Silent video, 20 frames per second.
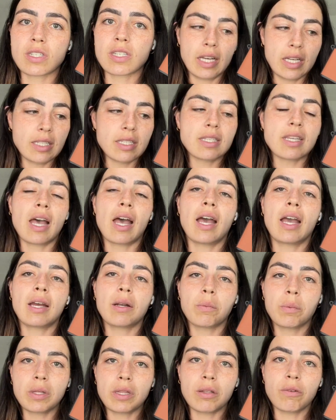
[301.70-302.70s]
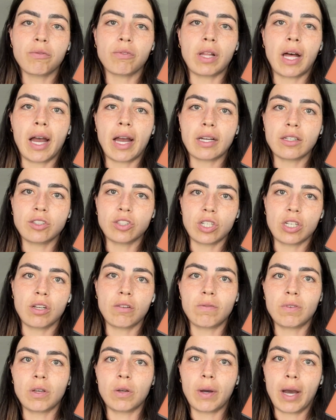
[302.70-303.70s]
inside with the flash and a
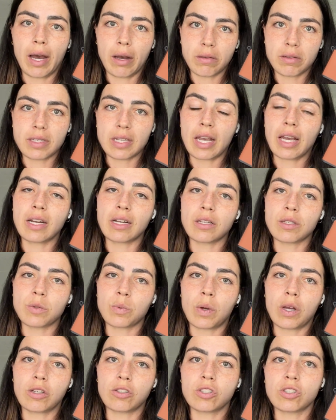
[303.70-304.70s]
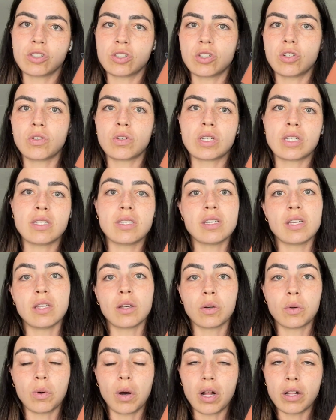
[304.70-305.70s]
few outside as well, just so you can see the
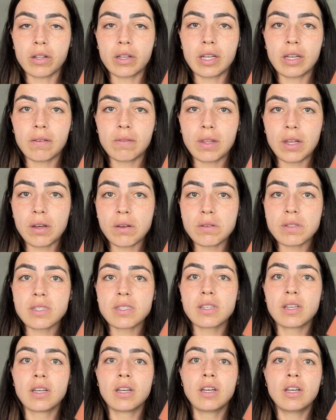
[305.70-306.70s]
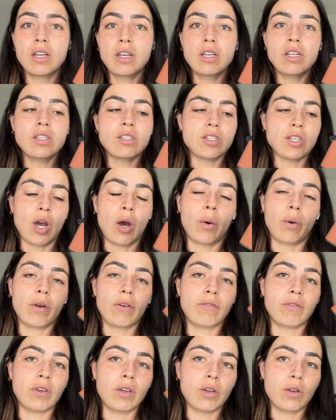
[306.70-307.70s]
quality of those. So
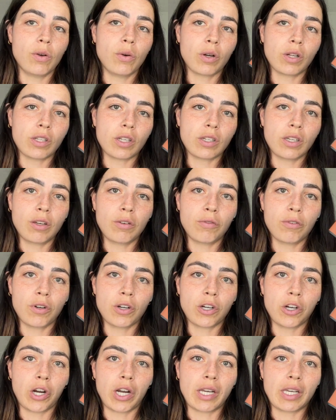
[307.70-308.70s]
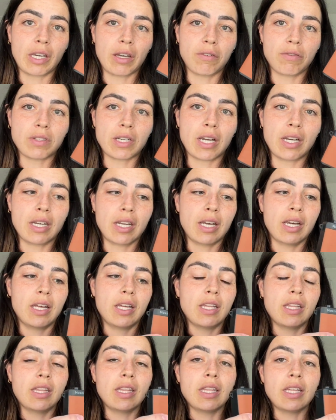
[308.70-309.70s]
if you are looking for a great gift idea,
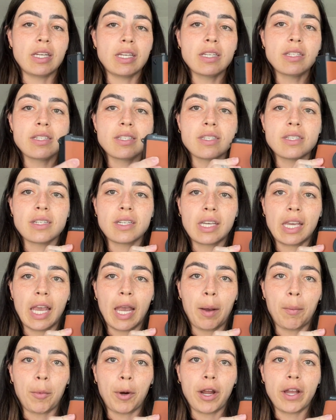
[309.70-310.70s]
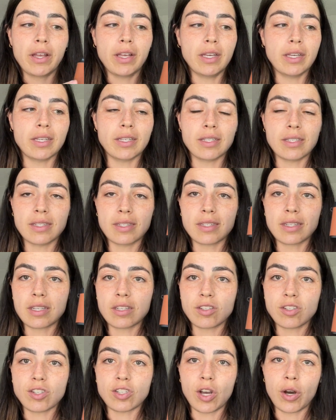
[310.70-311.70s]
this camera is
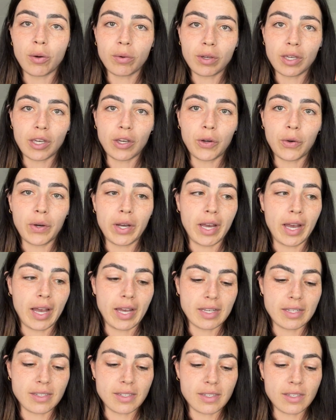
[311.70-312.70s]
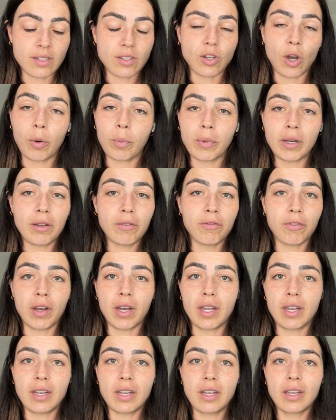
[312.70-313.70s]
so cute. It has so many
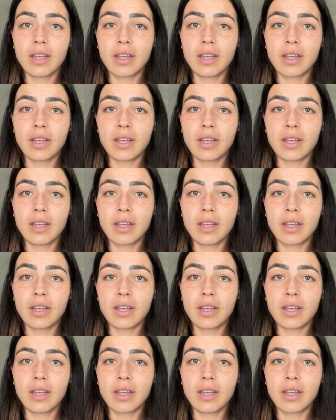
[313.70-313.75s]
fun